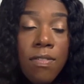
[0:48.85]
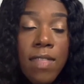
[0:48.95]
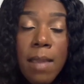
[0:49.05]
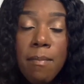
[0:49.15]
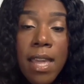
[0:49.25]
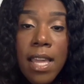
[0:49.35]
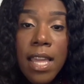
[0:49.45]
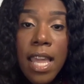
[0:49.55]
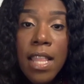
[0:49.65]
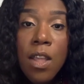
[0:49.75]
they make,
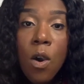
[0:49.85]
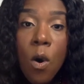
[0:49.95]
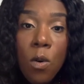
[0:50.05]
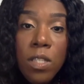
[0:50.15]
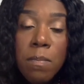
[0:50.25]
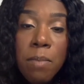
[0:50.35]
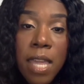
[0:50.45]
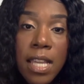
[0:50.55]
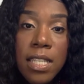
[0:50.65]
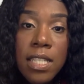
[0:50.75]
and the host
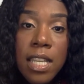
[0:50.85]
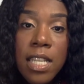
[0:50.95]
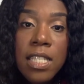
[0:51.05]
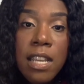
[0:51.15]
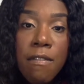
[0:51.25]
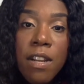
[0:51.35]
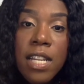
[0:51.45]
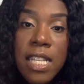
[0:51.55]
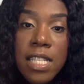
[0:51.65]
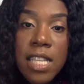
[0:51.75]
picks different
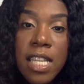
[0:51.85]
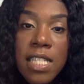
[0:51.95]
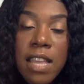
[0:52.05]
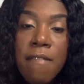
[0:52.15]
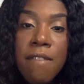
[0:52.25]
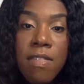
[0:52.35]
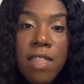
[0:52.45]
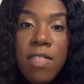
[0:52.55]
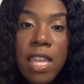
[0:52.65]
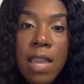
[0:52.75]
listings that fit the
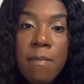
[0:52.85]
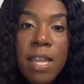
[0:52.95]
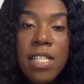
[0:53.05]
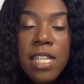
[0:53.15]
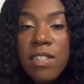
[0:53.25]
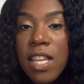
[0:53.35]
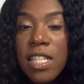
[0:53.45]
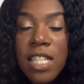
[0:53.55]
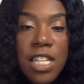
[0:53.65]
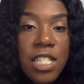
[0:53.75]
theme that she
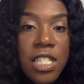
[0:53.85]
thinks that